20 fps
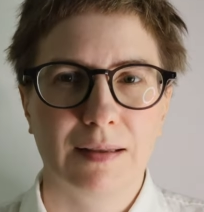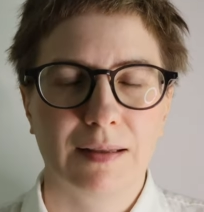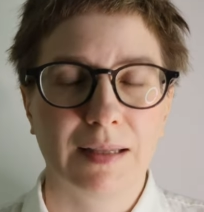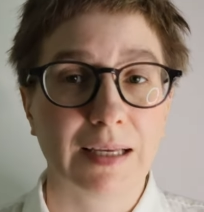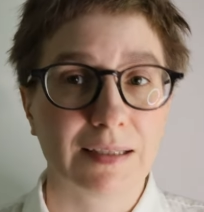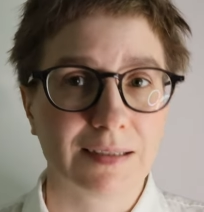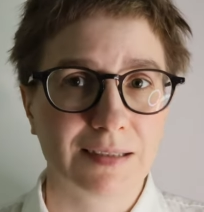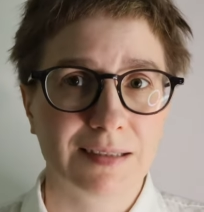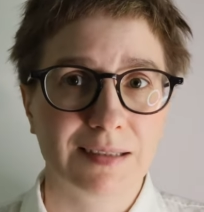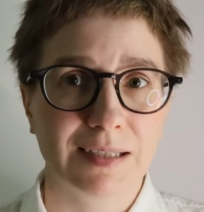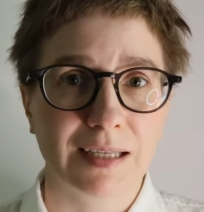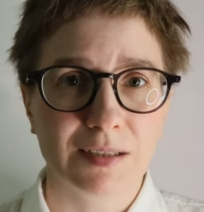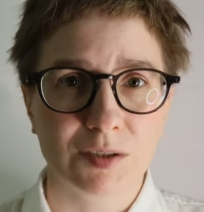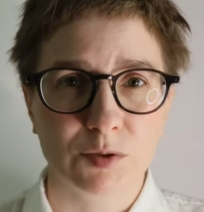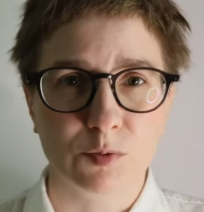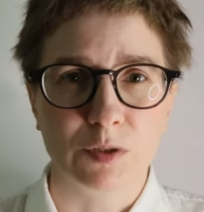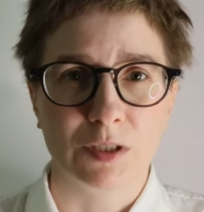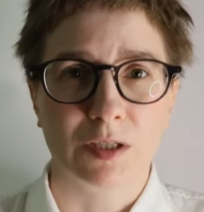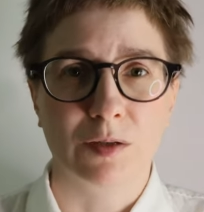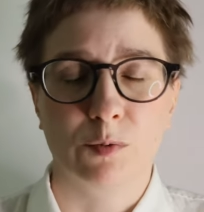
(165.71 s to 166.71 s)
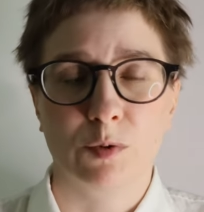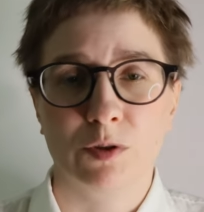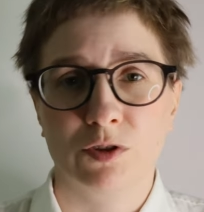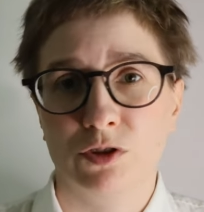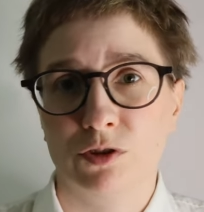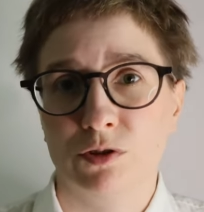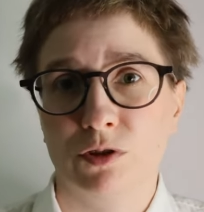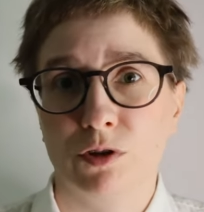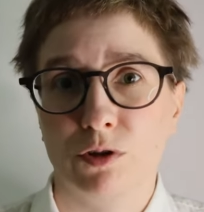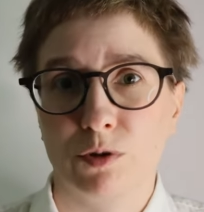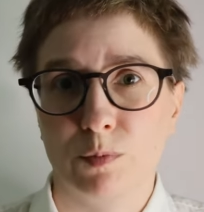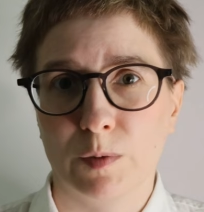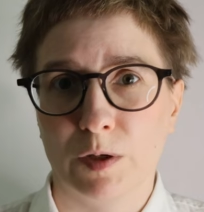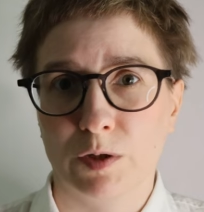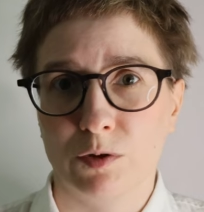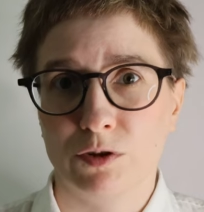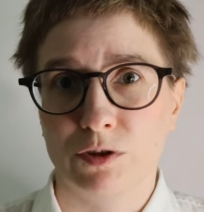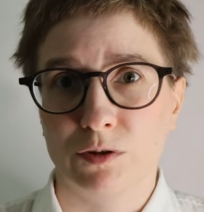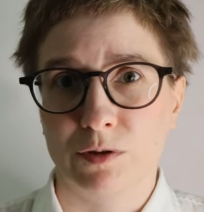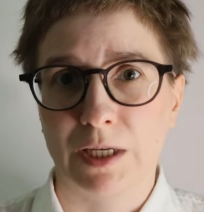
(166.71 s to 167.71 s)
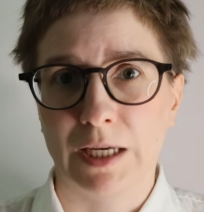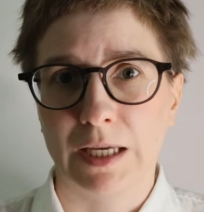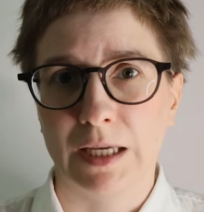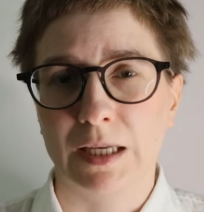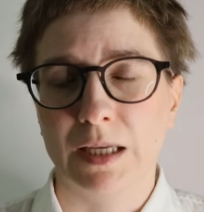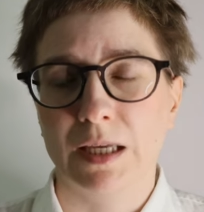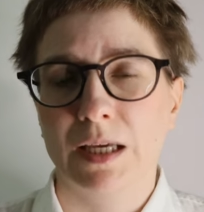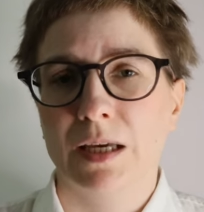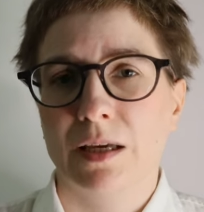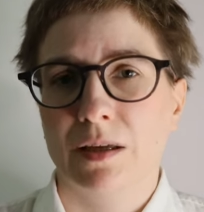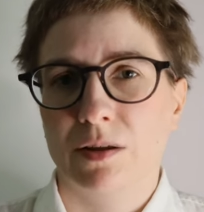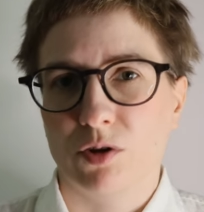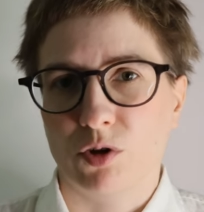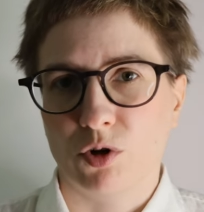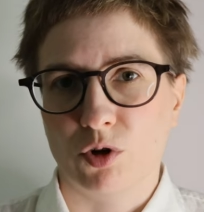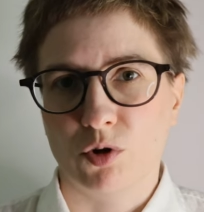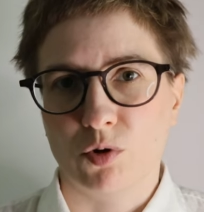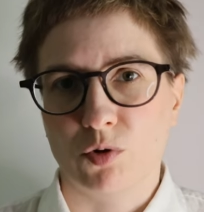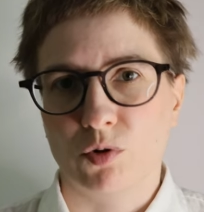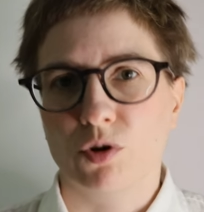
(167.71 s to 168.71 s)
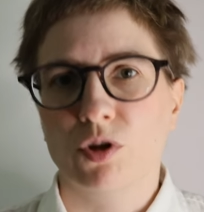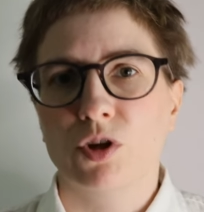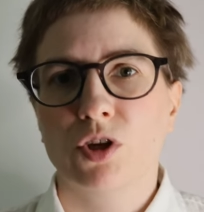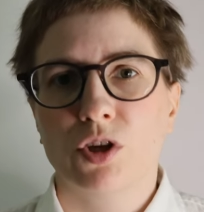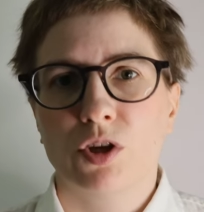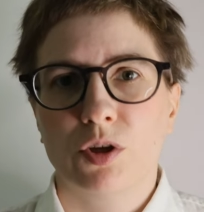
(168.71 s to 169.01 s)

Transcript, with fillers: That's what I want to talk about today, the whole